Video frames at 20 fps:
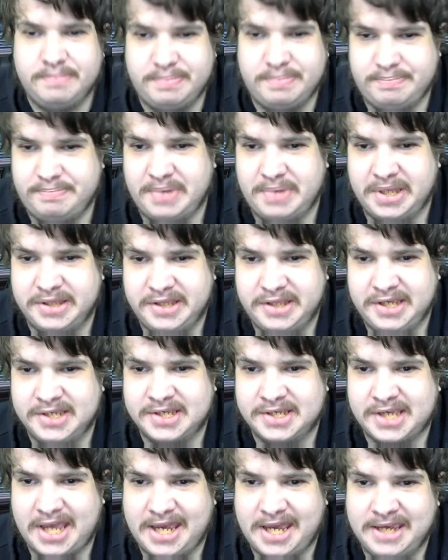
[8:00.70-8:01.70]
but this
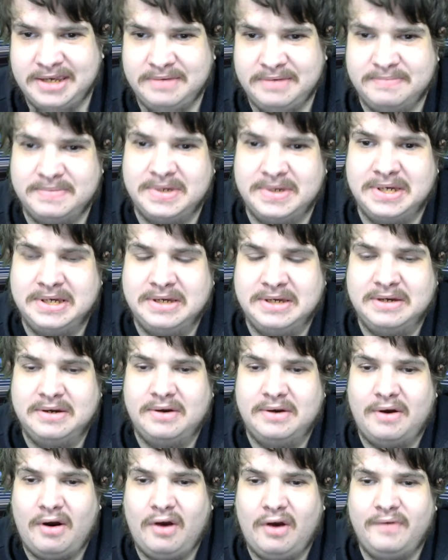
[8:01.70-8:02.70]
game,
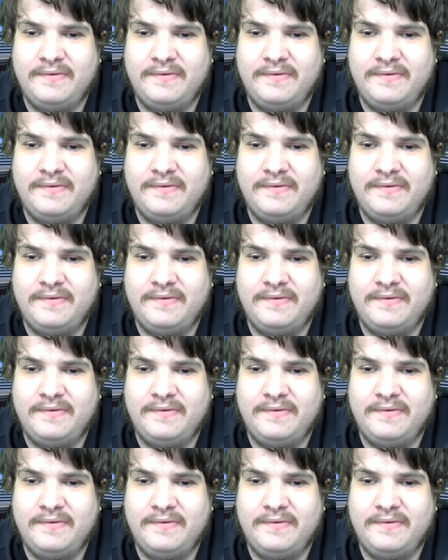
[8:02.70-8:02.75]
I